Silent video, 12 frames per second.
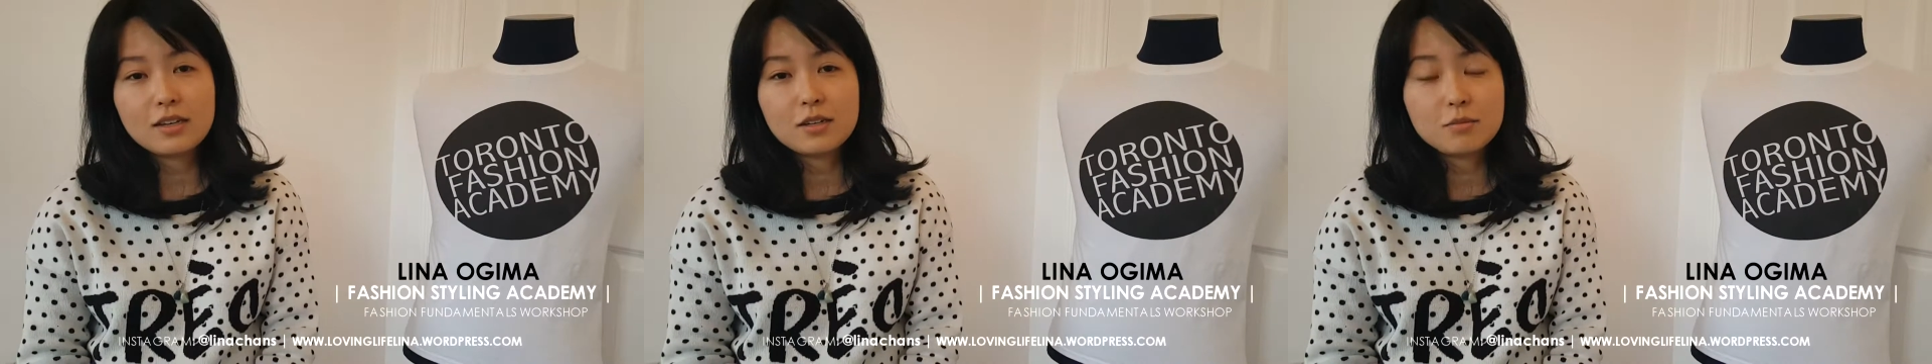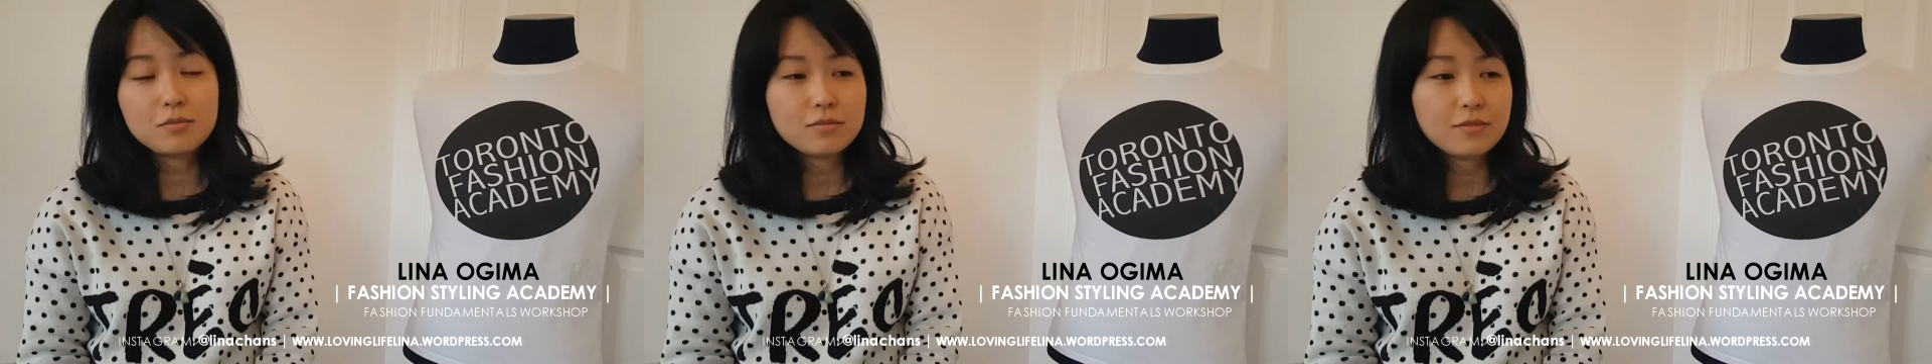
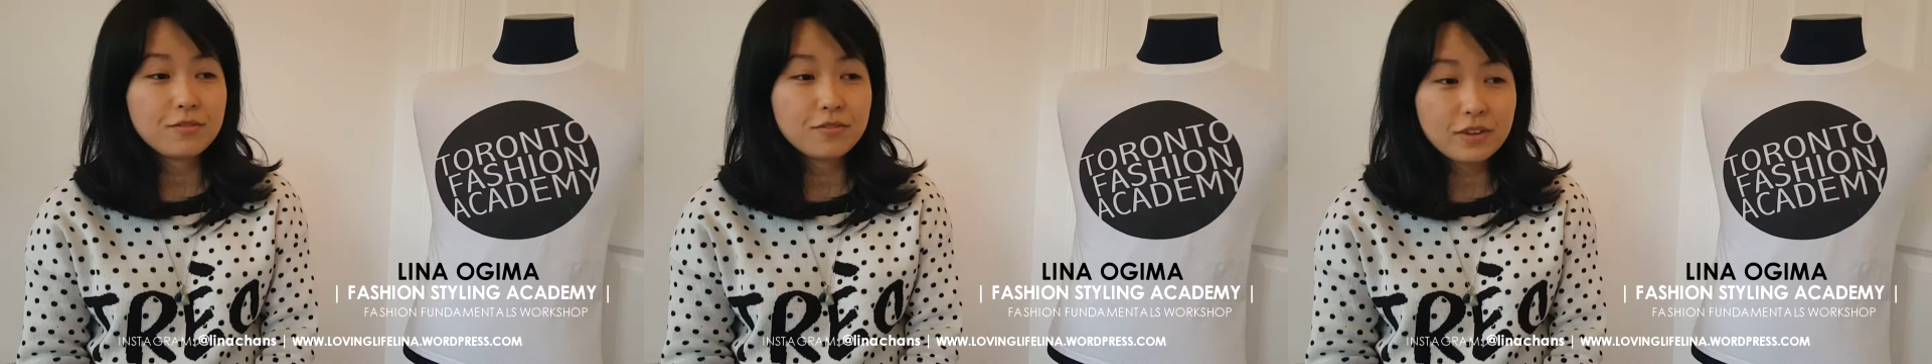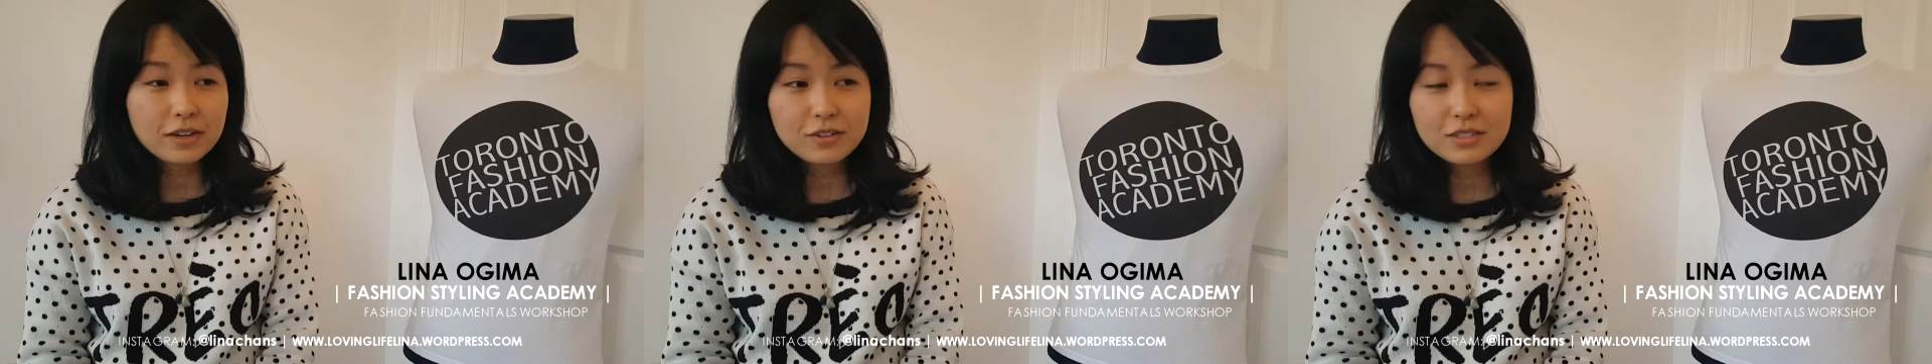I'm
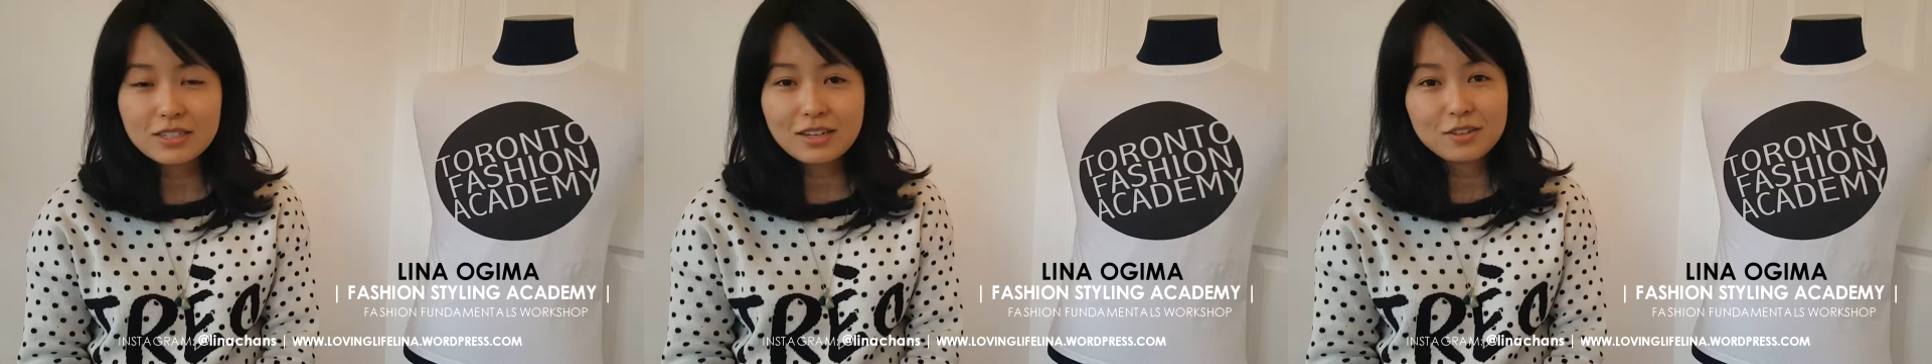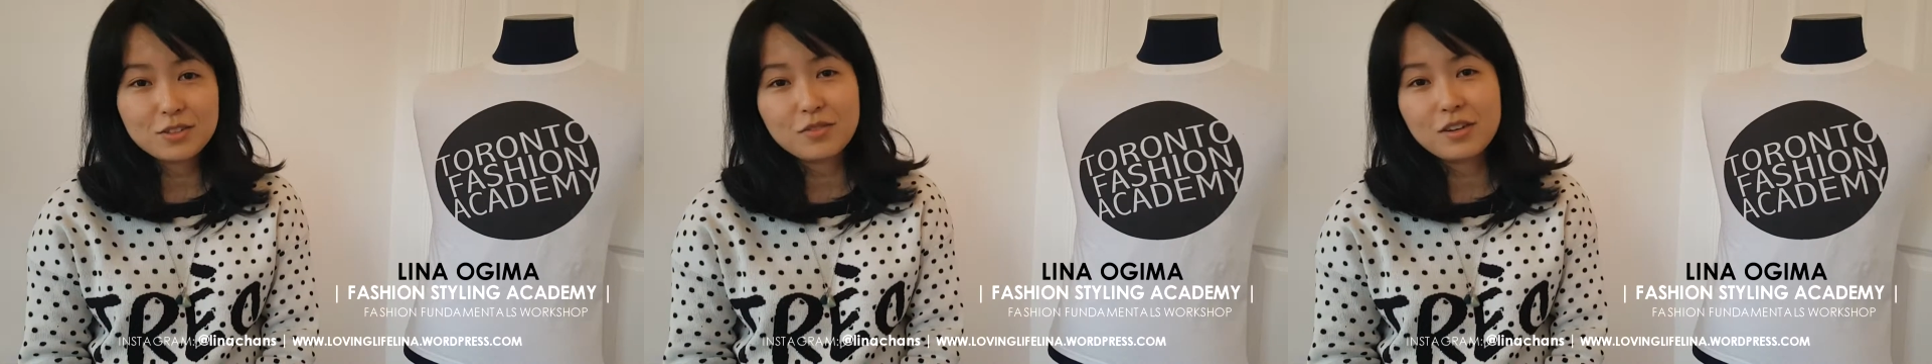very
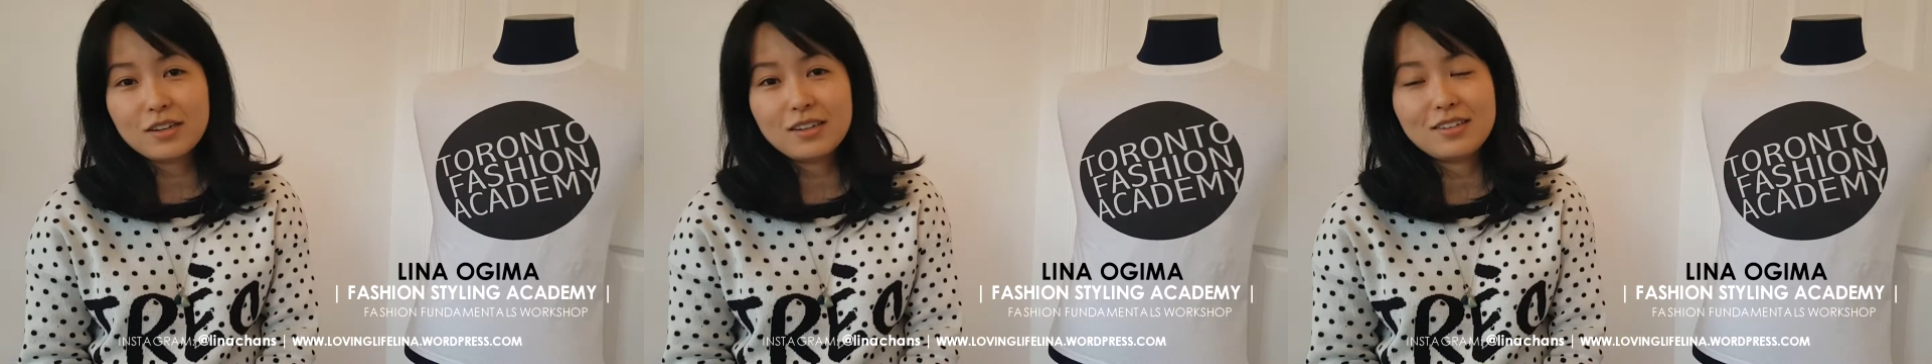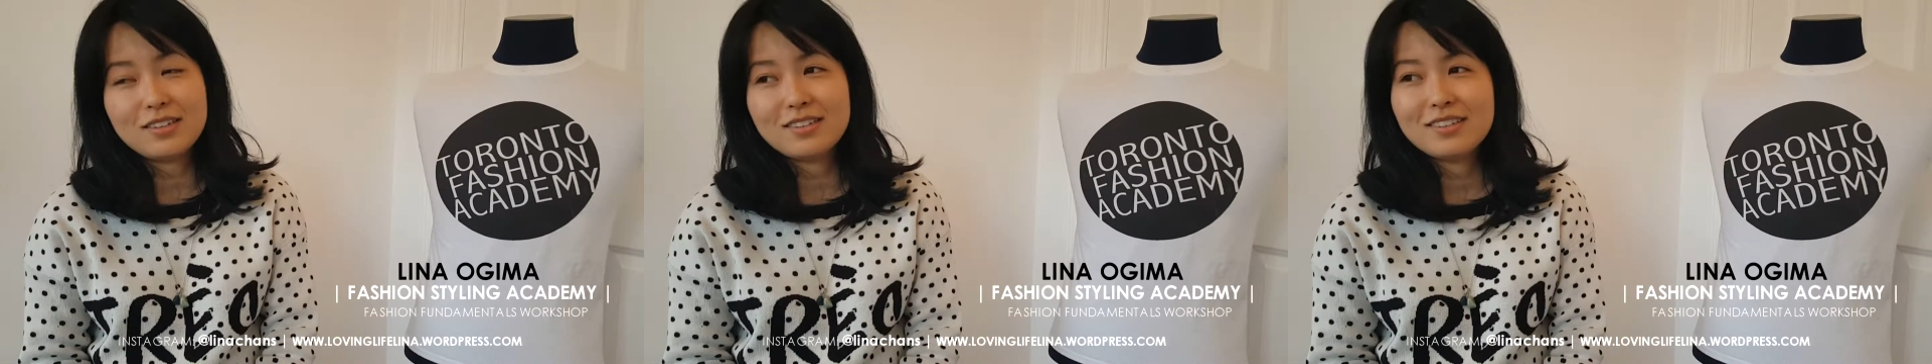satisfied.